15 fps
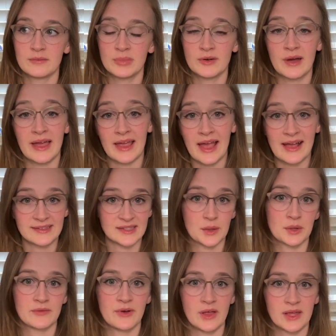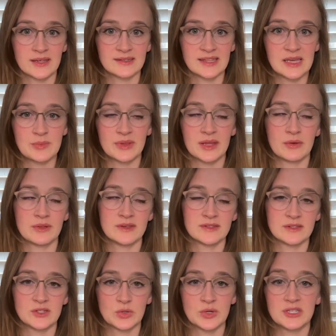but like as they were falling asleep, and they would
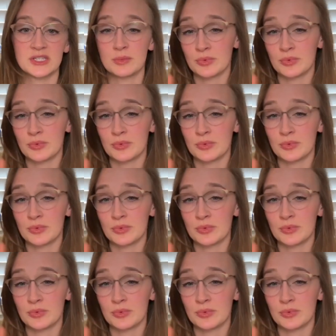listen to it